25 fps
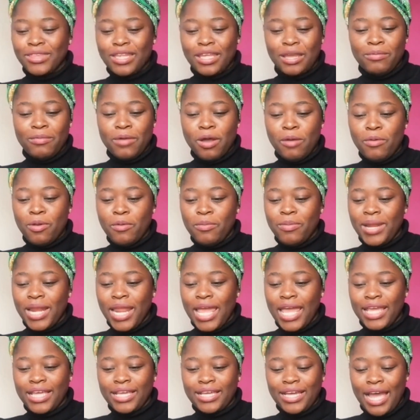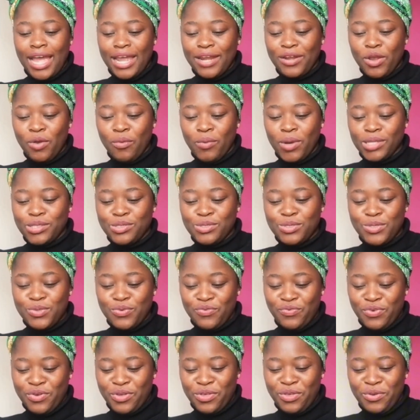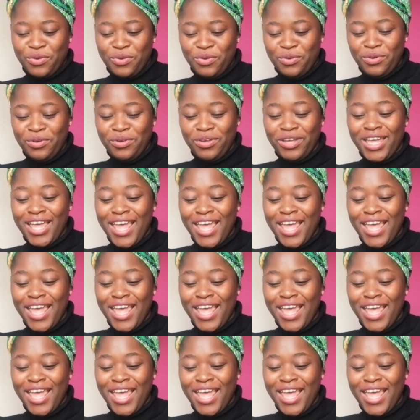my mom would be like, I know what to do for you.